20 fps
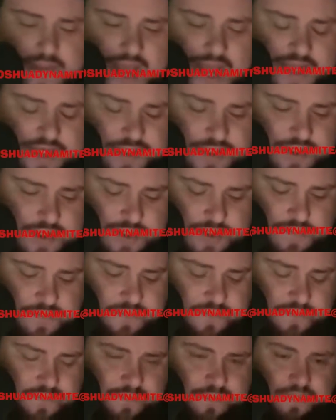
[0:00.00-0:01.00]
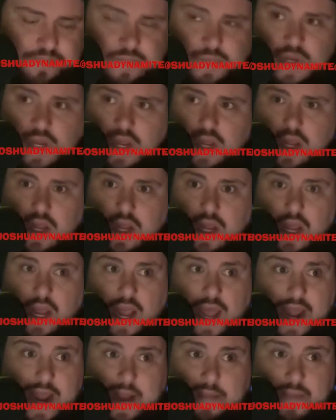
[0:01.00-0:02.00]
imagine it.
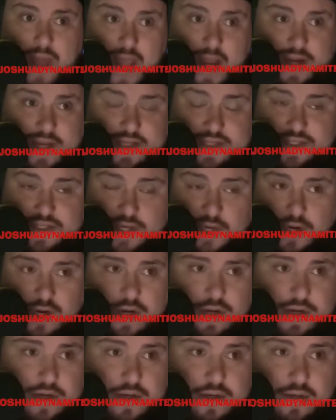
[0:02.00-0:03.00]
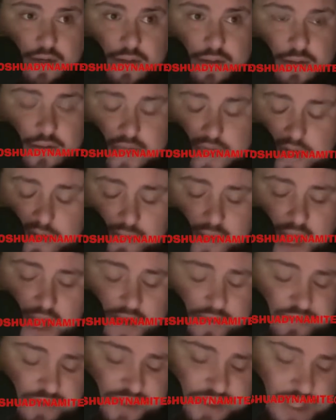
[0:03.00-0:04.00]
And I'm not concerned, and I'm
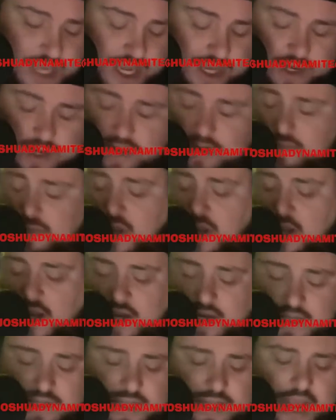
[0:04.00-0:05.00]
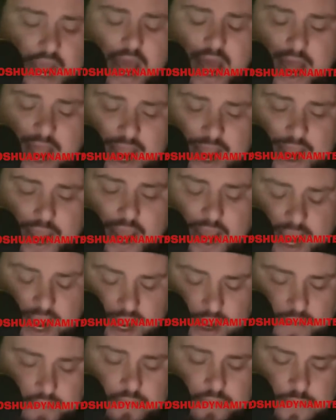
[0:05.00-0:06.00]
not upset, and I'm not anything. I
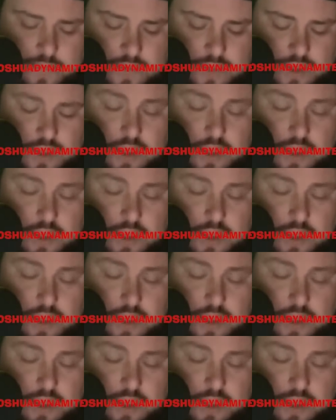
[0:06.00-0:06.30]
am